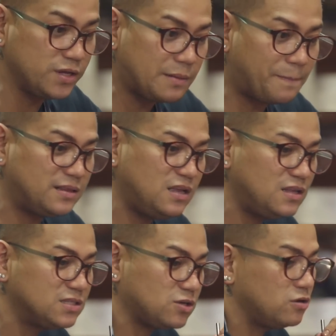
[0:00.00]
With the
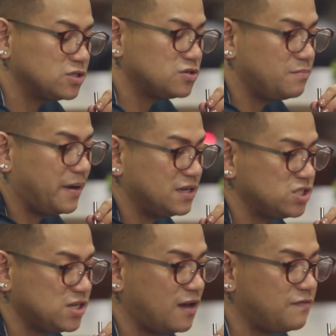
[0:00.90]
paninis also by
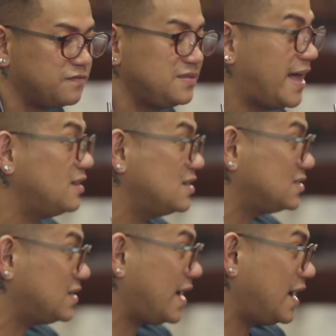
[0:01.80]
Chef
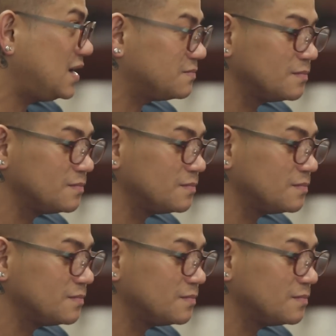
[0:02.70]
Dennis, right?